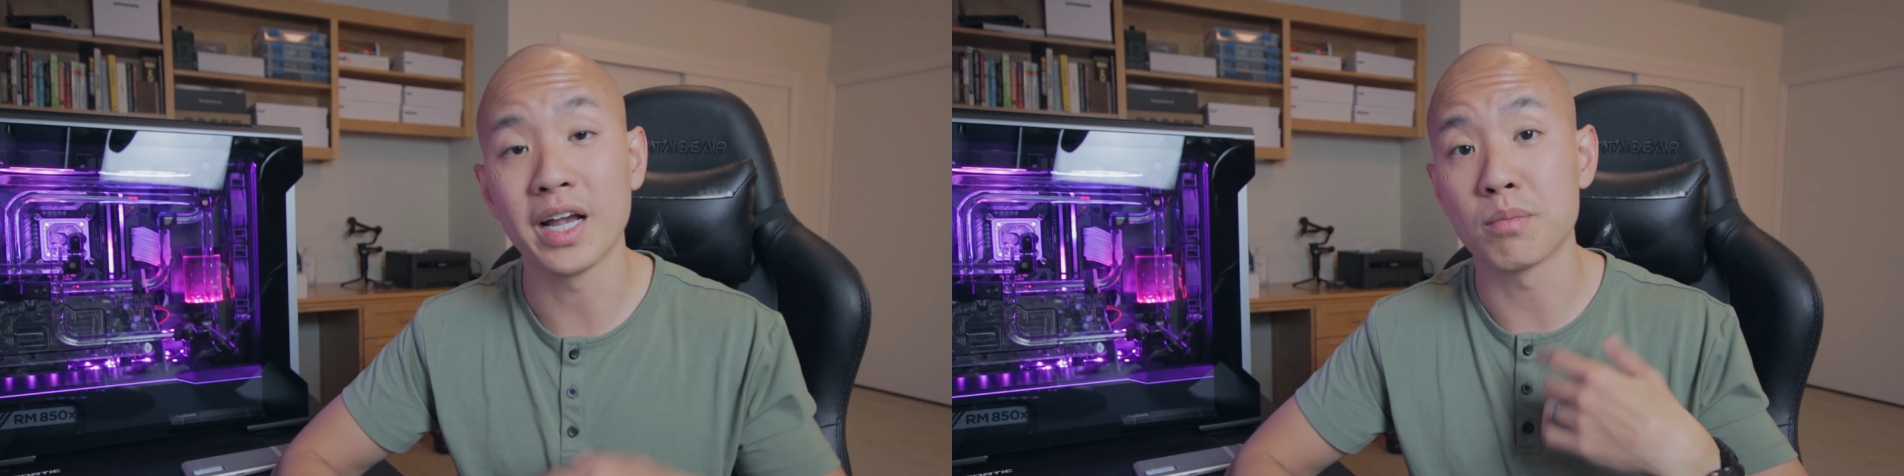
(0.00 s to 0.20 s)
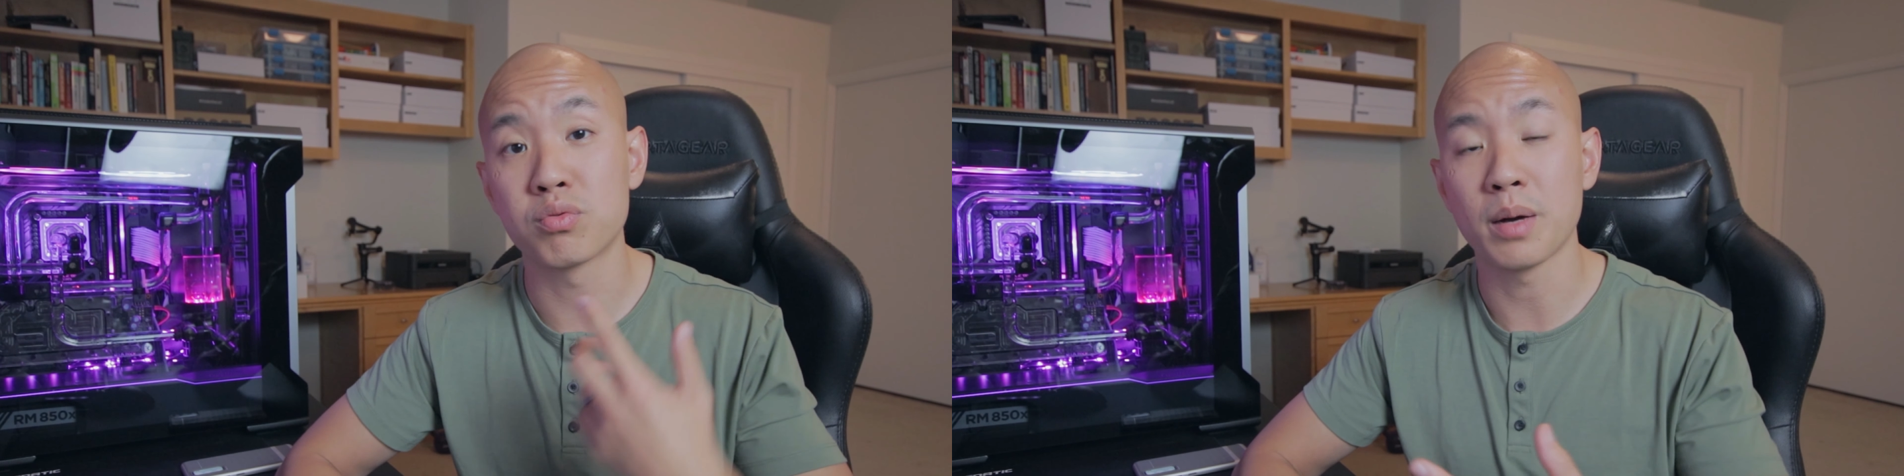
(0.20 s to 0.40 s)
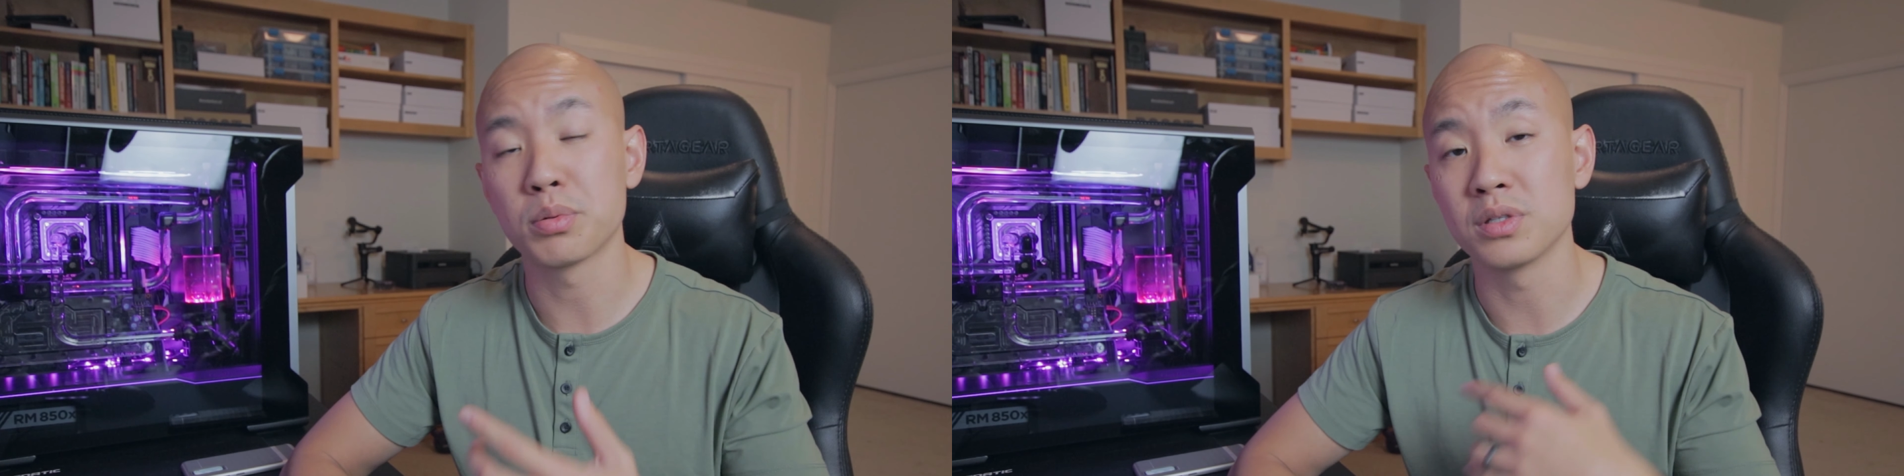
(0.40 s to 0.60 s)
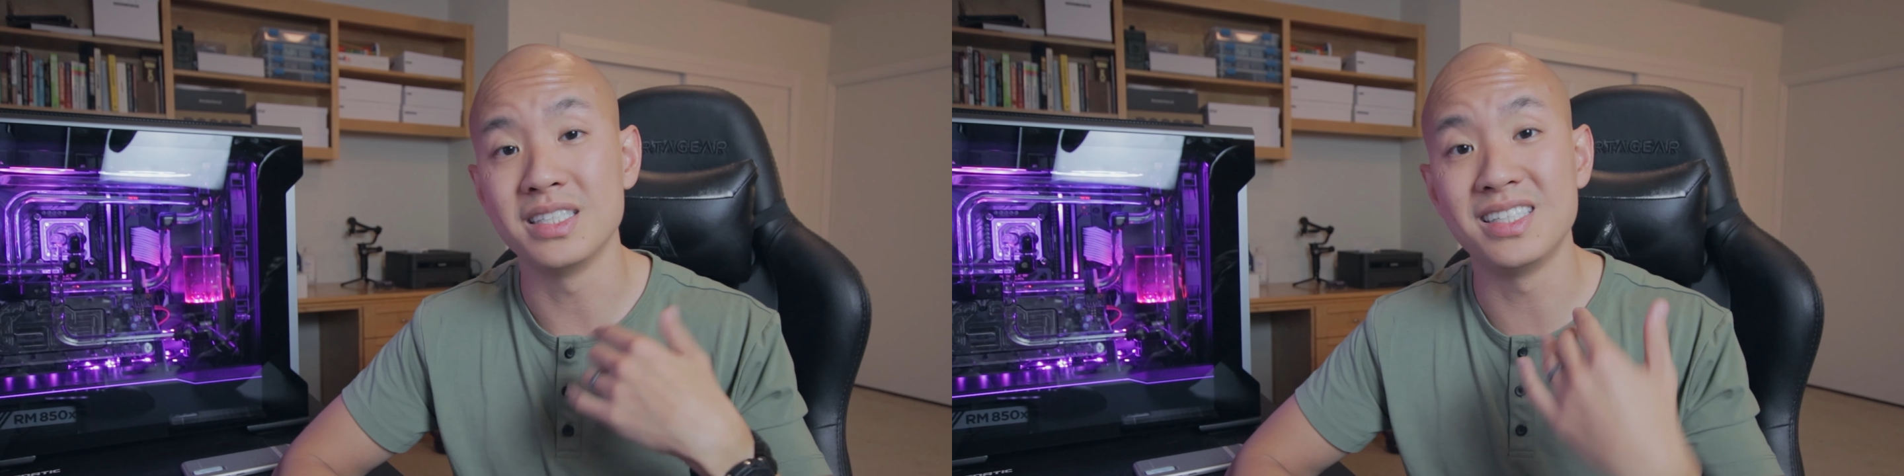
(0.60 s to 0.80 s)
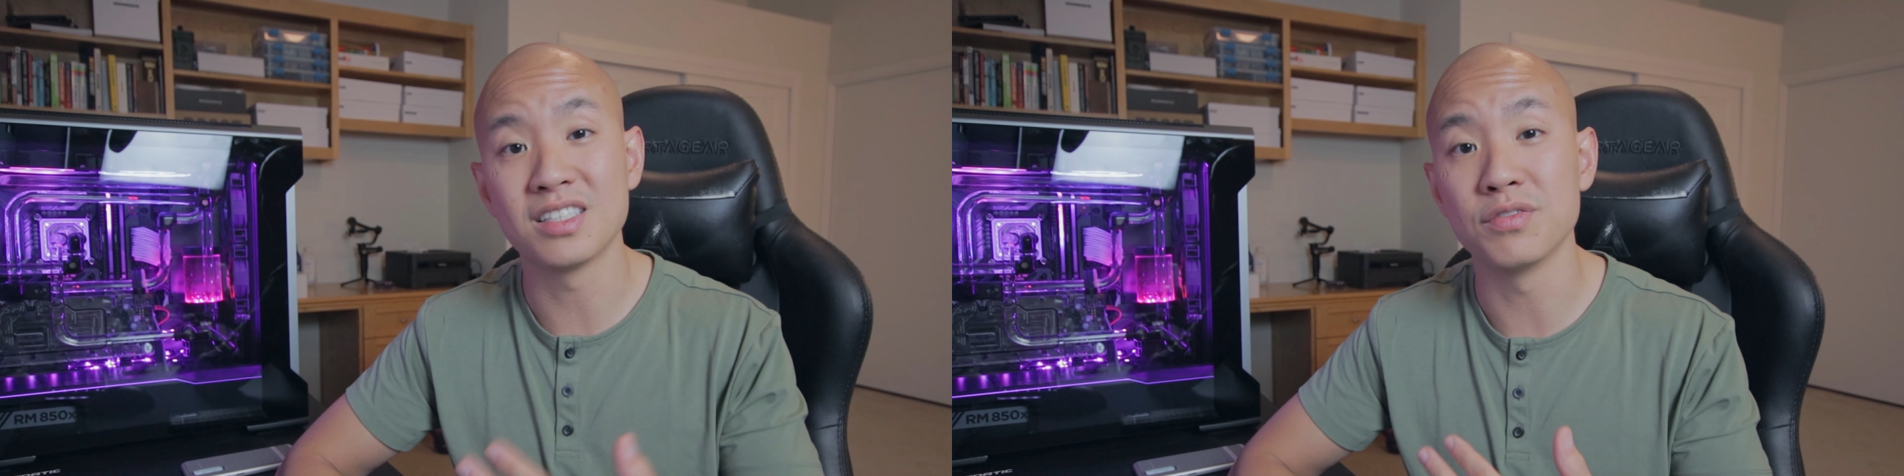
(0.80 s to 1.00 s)
can properly
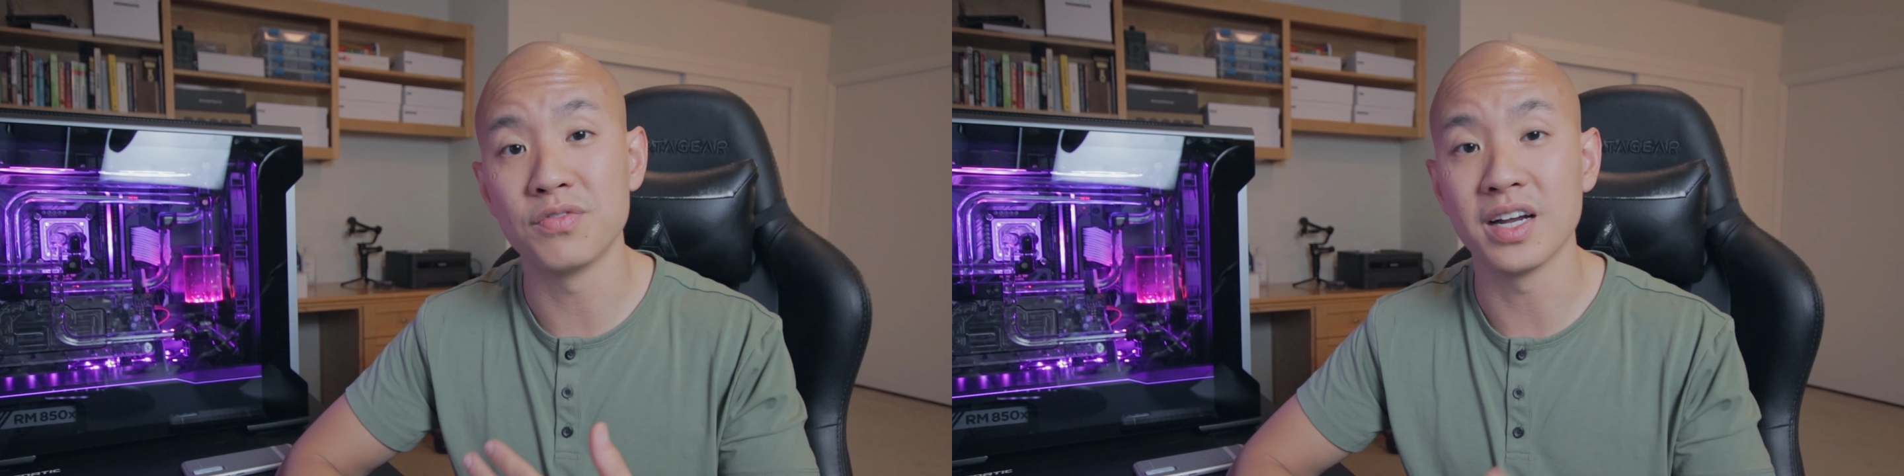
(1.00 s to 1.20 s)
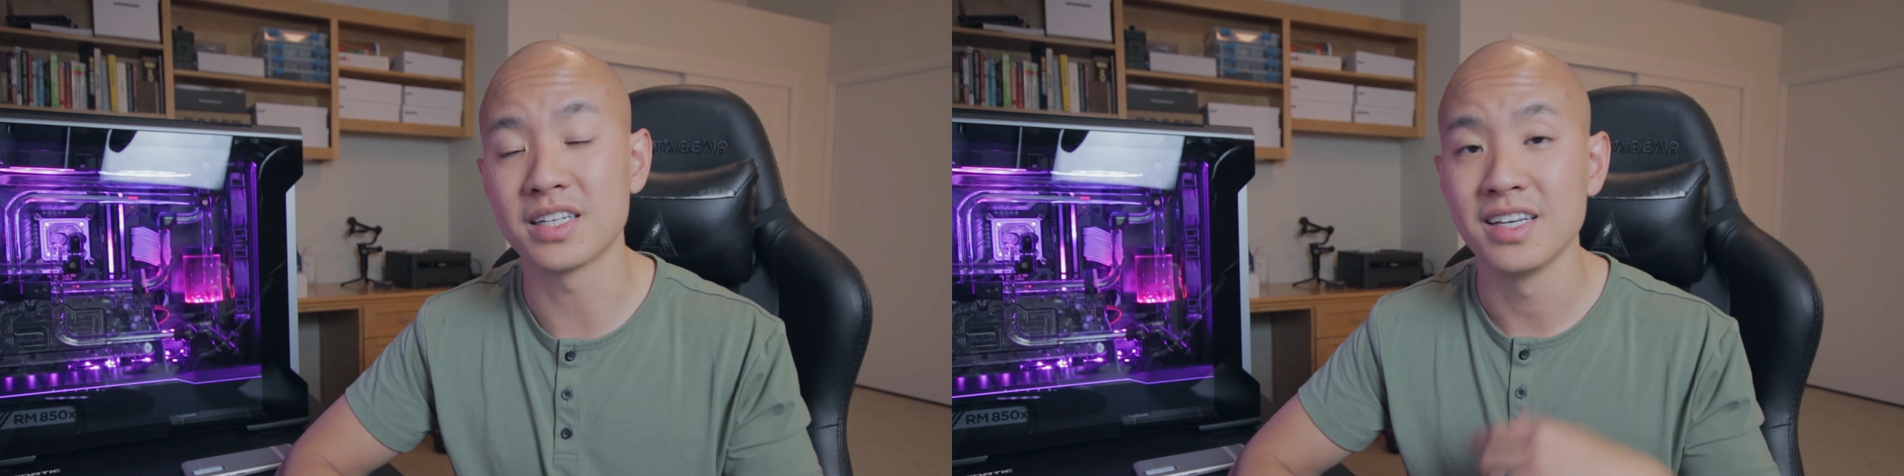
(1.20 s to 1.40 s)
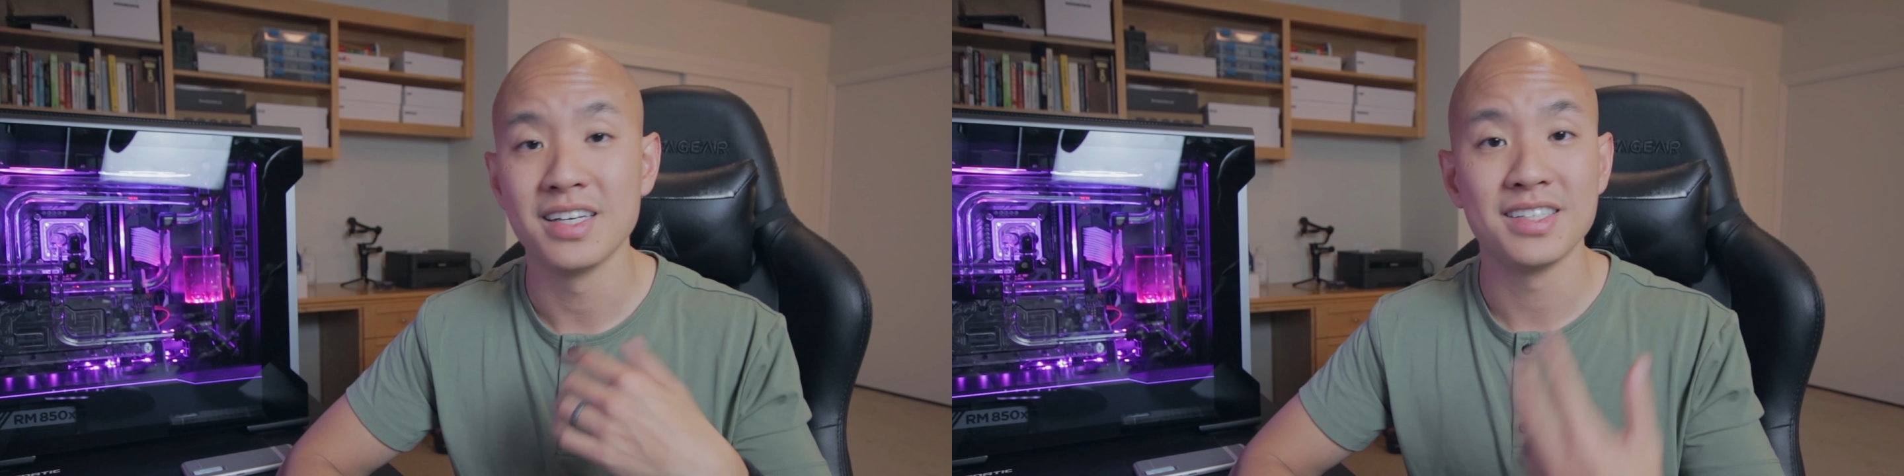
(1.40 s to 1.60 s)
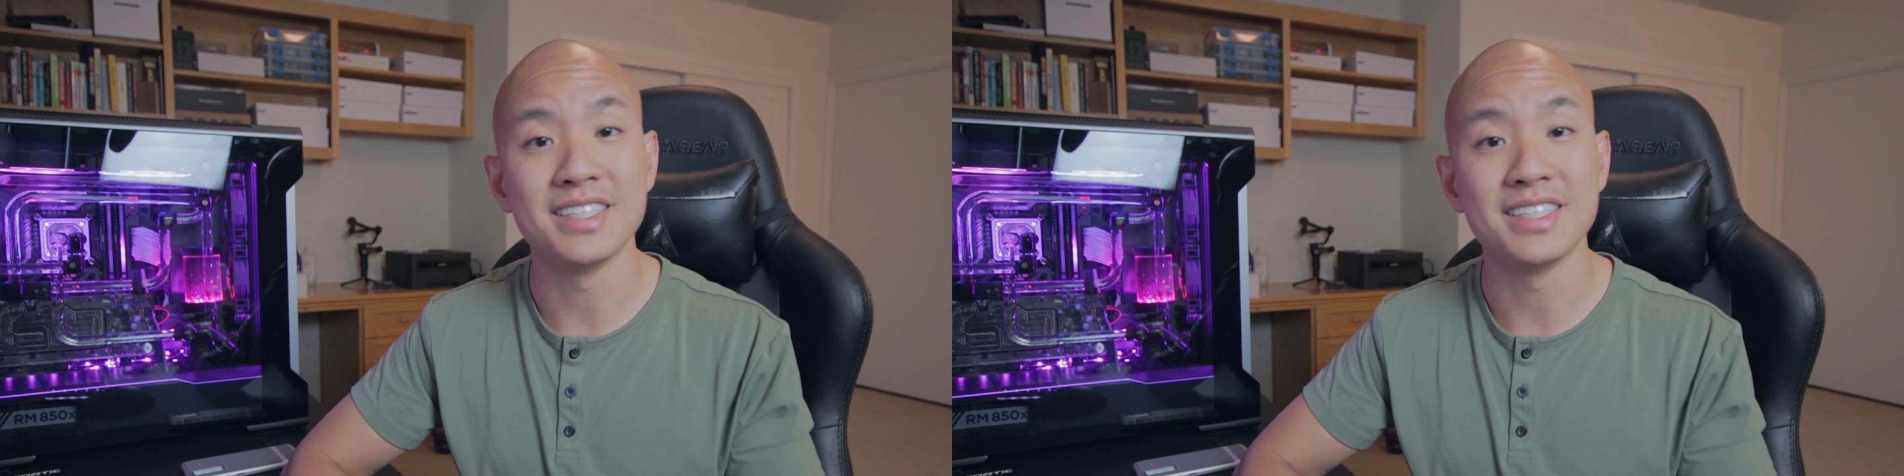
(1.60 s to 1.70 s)
disinfect,